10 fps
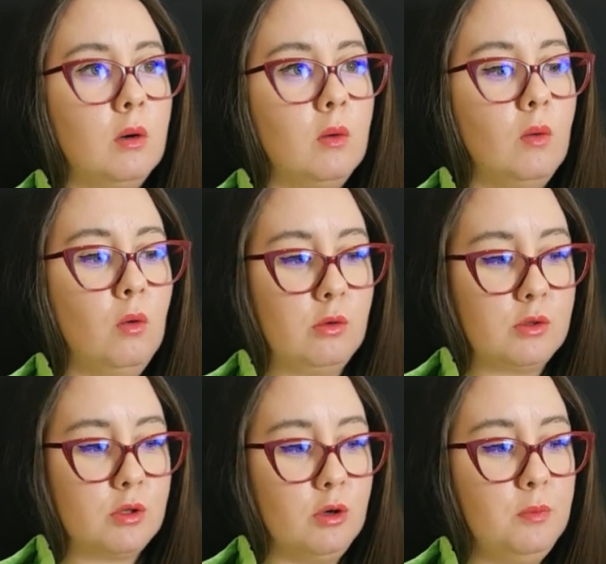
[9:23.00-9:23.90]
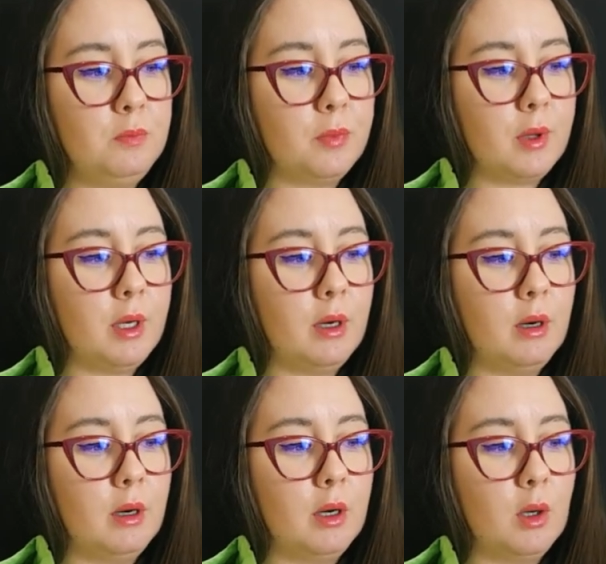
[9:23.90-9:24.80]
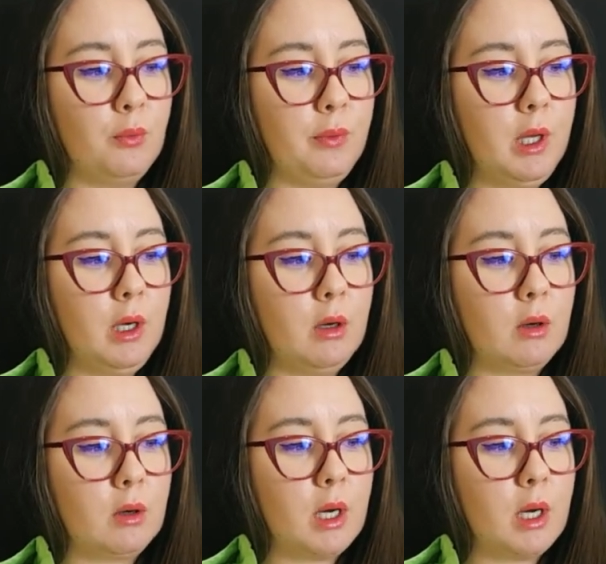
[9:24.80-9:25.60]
Also, we